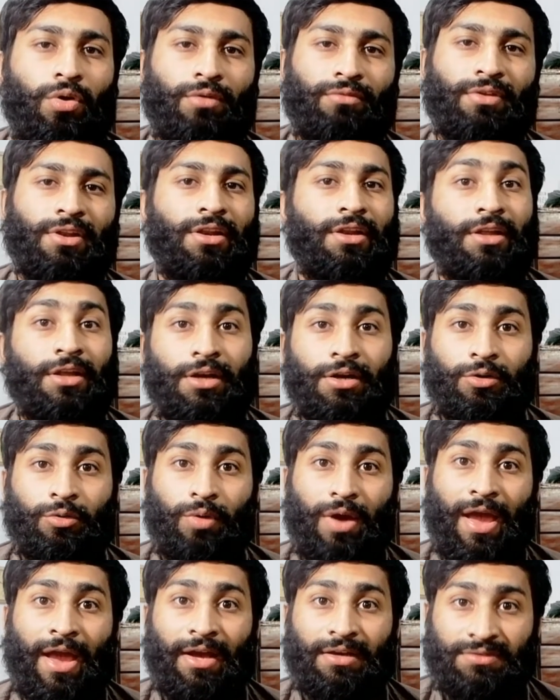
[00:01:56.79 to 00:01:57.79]
will lead to
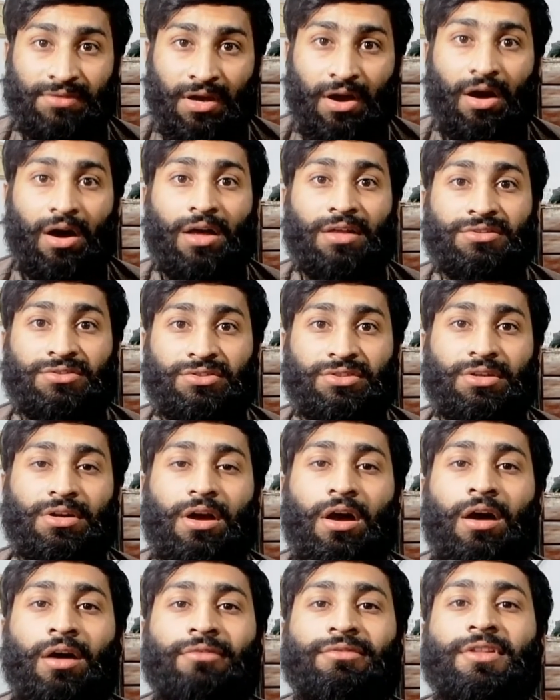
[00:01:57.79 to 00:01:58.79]
exhaustion
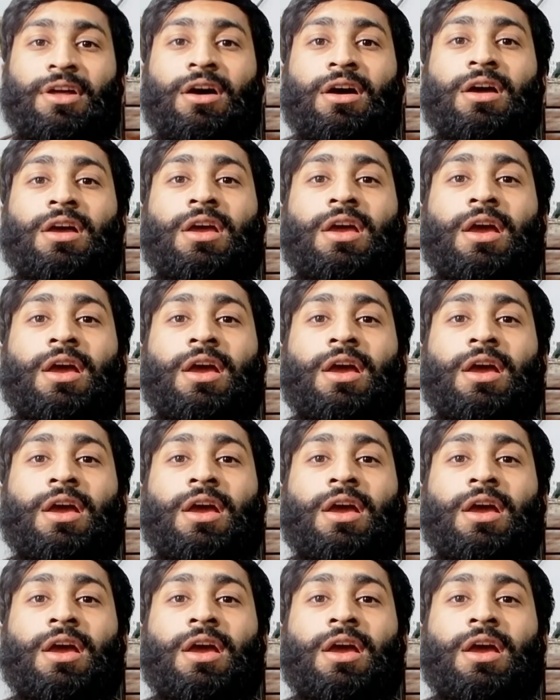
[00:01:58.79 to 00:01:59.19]
of the